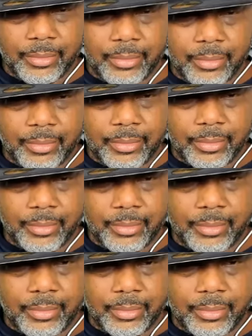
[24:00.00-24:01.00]

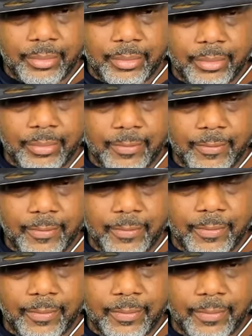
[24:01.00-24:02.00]

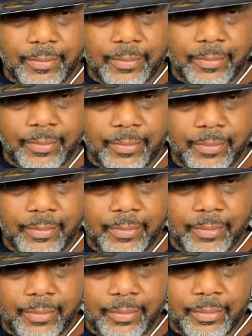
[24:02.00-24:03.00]

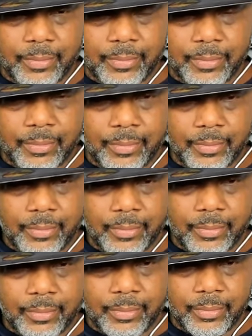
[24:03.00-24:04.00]

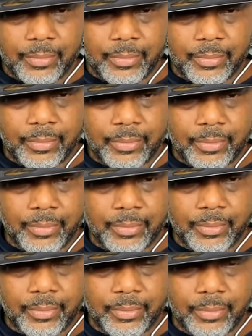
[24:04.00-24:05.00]

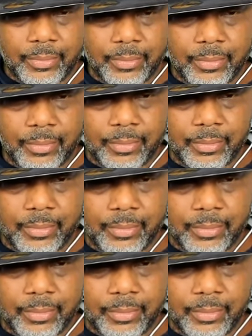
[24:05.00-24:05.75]
No words are spoken by the person on screen.